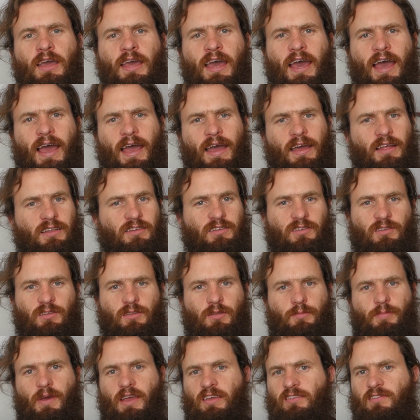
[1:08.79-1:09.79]
And the
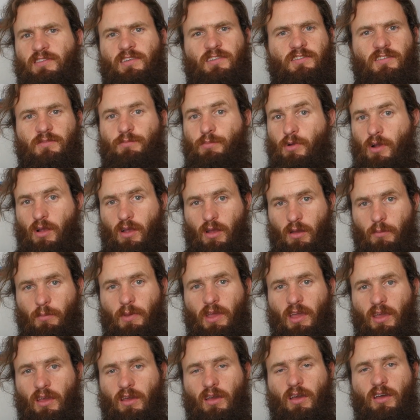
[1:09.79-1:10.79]
basics of
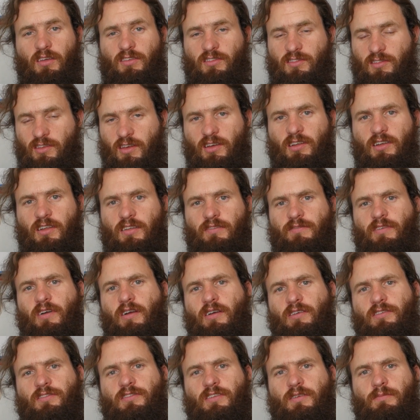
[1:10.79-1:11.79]
programming are certainly
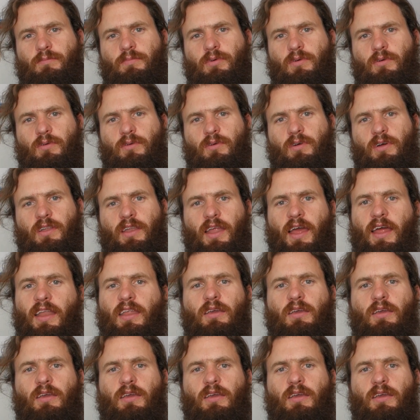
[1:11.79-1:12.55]
very simple, and